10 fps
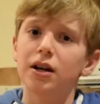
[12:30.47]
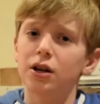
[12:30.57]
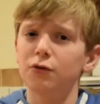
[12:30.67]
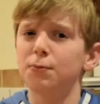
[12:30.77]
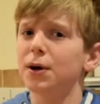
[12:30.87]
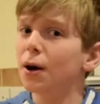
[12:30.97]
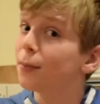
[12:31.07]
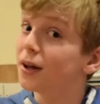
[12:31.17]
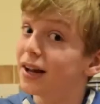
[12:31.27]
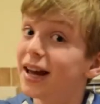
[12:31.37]
And I've
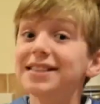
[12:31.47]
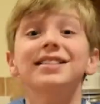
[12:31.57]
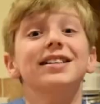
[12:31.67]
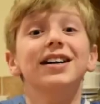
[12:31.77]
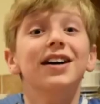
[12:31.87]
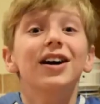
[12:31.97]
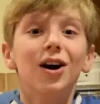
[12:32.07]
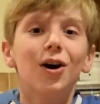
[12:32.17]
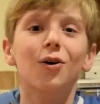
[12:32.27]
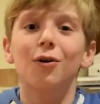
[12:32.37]
become an editor
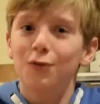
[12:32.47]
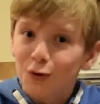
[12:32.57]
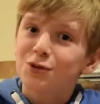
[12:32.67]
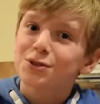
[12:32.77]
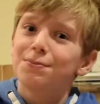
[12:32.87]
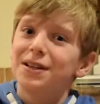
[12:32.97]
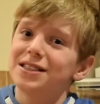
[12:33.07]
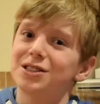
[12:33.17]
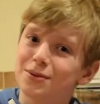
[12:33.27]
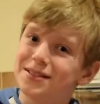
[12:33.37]
of Awesome
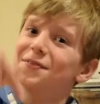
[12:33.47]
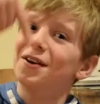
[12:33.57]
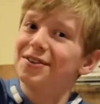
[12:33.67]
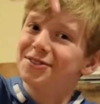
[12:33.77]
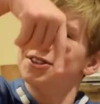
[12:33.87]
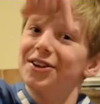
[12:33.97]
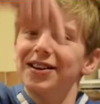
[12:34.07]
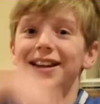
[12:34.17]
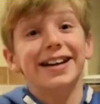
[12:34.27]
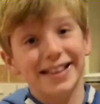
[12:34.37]
Pizza 25, so
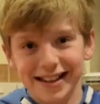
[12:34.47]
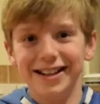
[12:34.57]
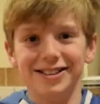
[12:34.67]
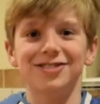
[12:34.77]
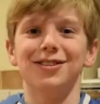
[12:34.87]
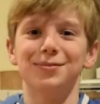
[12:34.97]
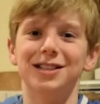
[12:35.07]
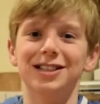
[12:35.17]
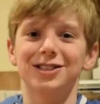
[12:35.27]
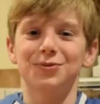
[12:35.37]
link in the
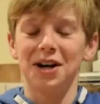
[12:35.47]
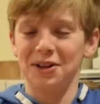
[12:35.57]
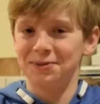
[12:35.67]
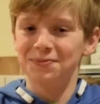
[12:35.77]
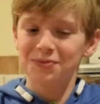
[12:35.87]
description as well.